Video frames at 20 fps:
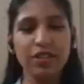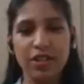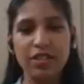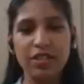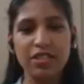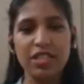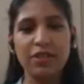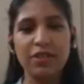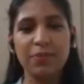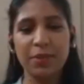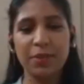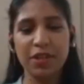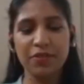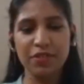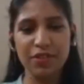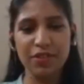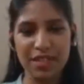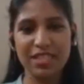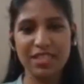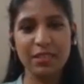how will
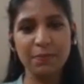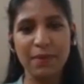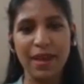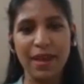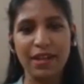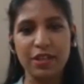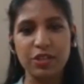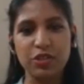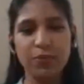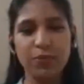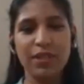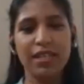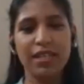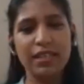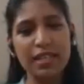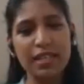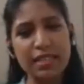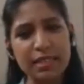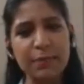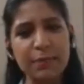you explain the
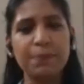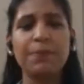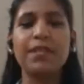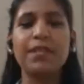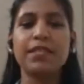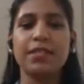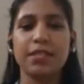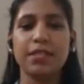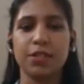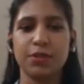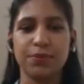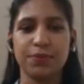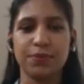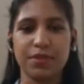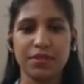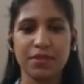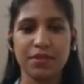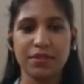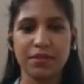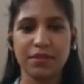concept of risk
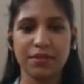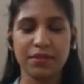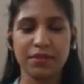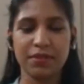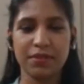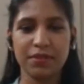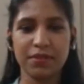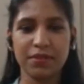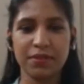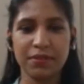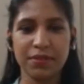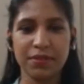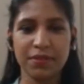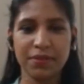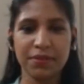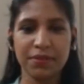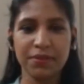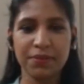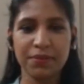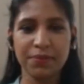management in the simplest
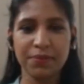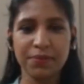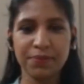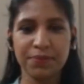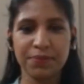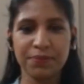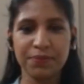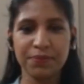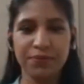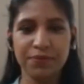terms?